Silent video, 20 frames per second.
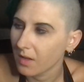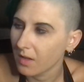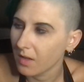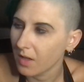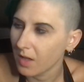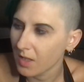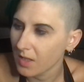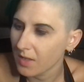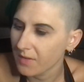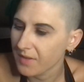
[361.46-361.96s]

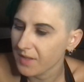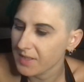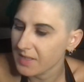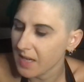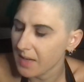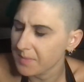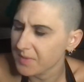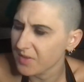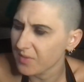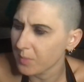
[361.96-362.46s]
All of the
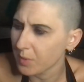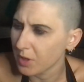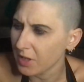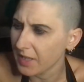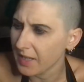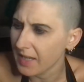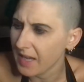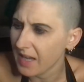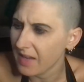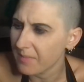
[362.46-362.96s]
types of
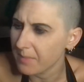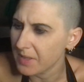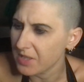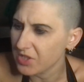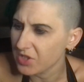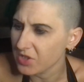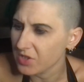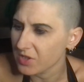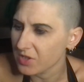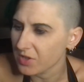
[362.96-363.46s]
bullying I've
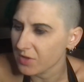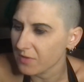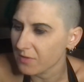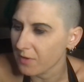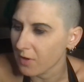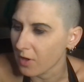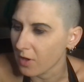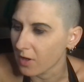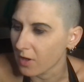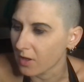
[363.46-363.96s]
mentioned so
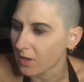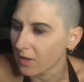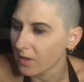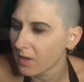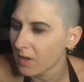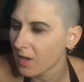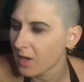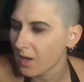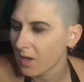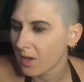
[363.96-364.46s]
far
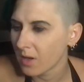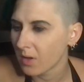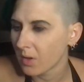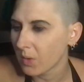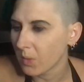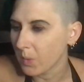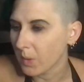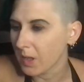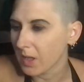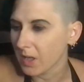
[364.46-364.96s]

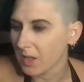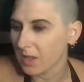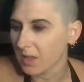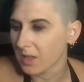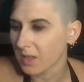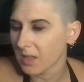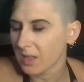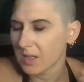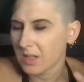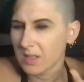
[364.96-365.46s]

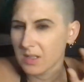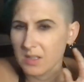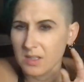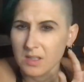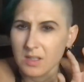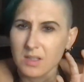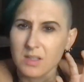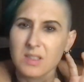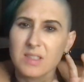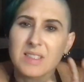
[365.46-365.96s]
were
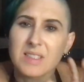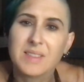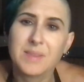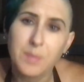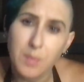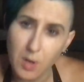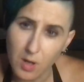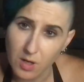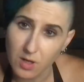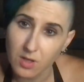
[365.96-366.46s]

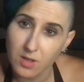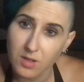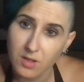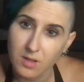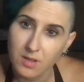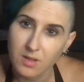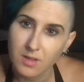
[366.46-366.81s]
small.